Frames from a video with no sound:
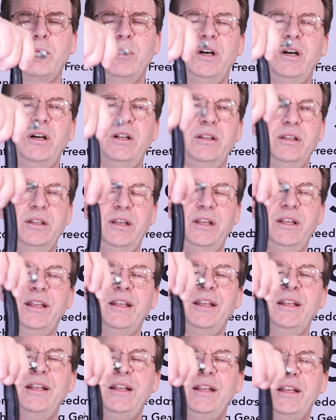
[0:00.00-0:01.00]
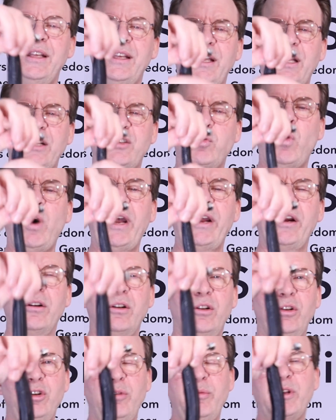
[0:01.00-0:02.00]
Well, it's
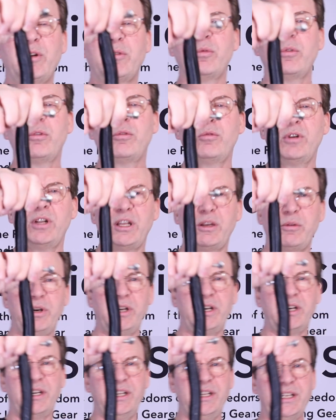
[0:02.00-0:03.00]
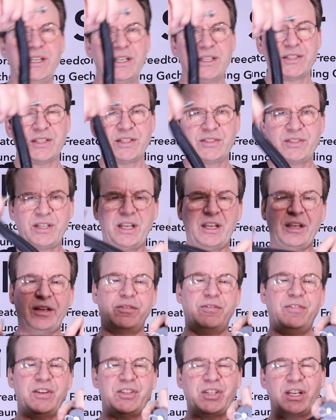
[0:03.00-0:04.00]
wire loom, and really what it is, it's
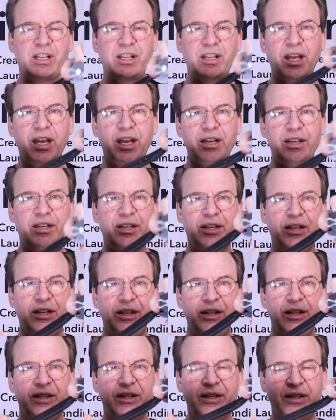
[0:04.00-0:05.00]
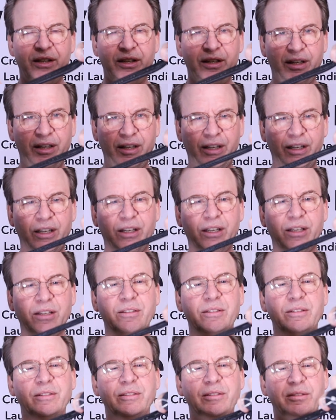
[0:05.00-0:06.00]
a fishing line
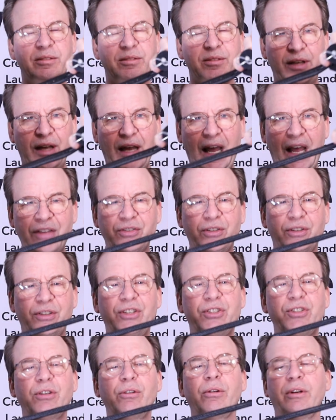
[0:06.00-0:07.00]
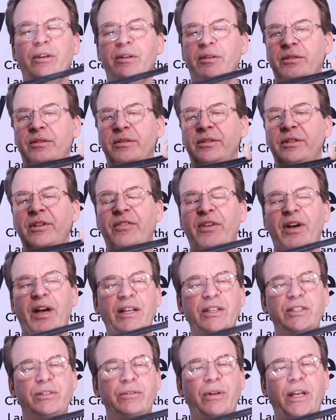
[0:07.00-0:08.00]
hassle deterrent
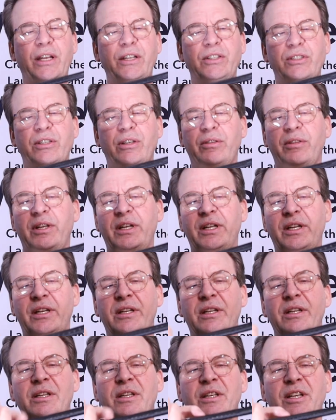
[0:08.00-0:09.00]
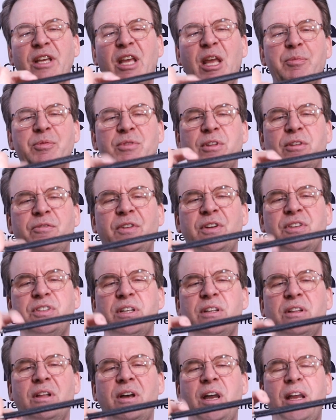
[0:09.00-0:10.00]
device, right? So that it keeps the
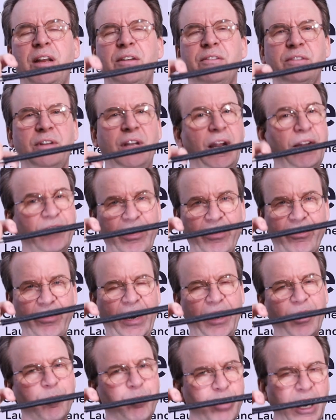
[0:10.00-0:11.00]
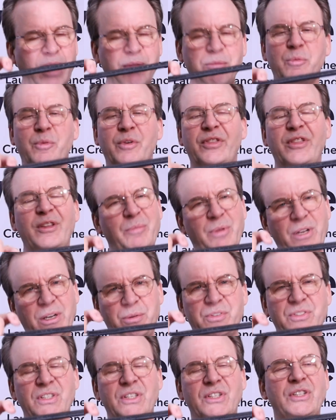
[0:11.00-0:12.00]
fishing line. I've never had a problem with it, but it
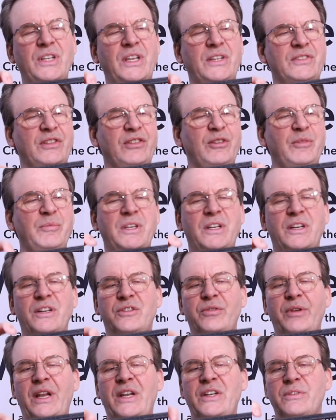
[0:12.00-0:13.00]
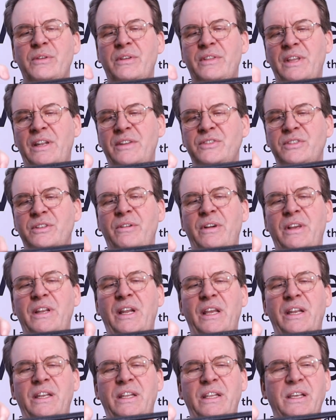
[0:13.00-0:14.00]
was suggested to me at a trade show. I thought it was a great
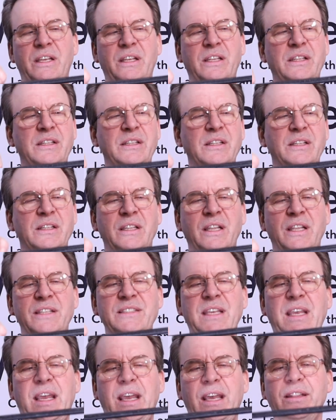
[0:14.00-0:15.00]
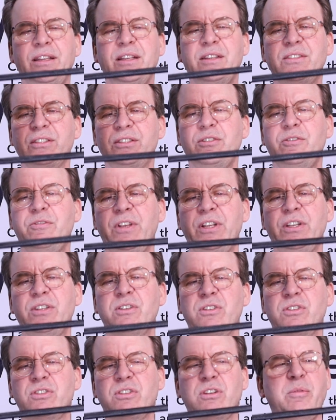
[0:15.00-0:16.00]
idea. Let's add this as a
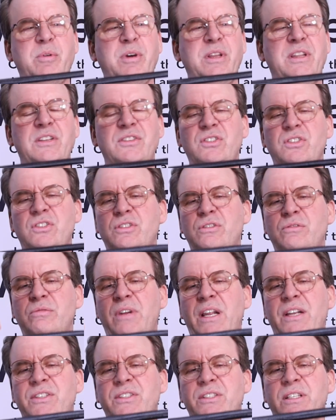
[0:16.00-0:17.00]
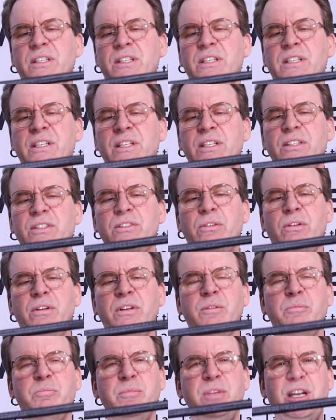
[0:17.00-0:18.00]
feature, so when this is stretched, it's going
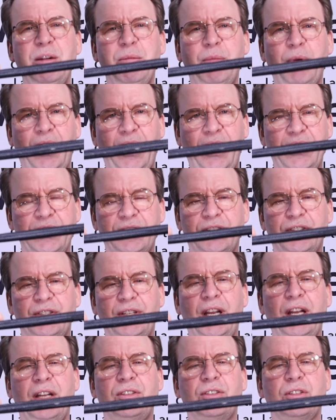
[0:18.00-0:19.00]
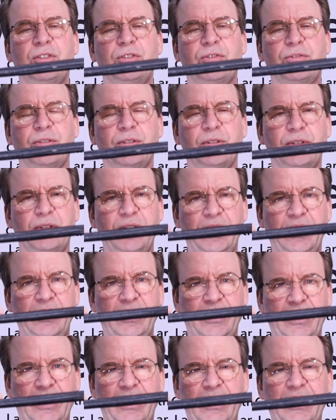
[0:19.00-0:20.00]
to minimize the chances for
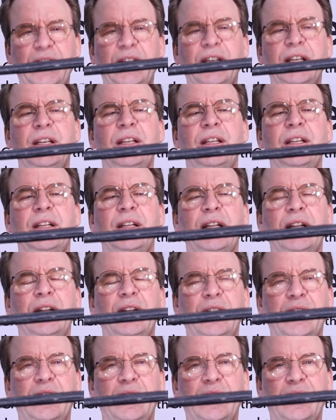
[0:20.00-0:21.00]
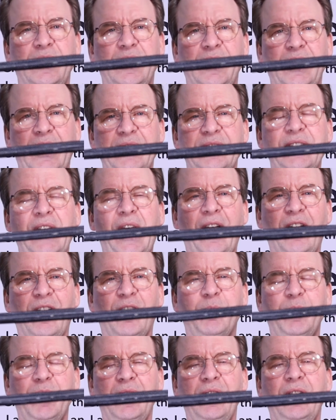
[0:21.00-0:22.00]
any
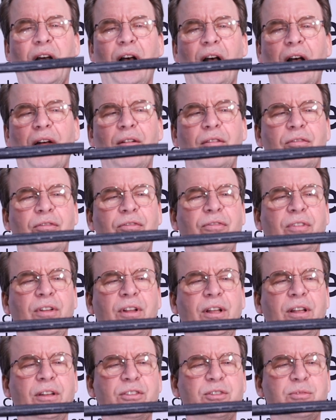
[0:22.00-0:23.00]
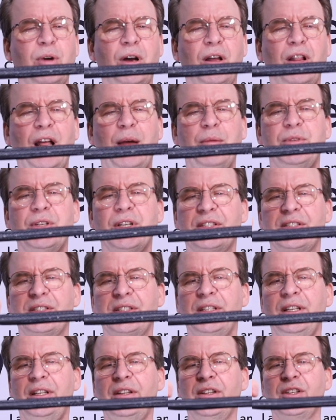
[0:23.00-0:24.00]
entanglement of small objects
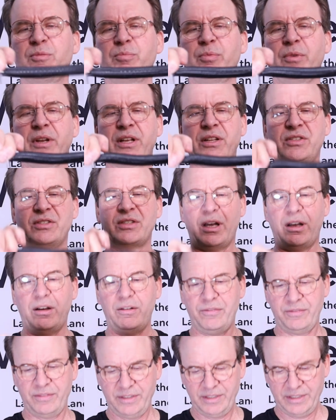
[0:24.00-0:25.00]
in the spring itself.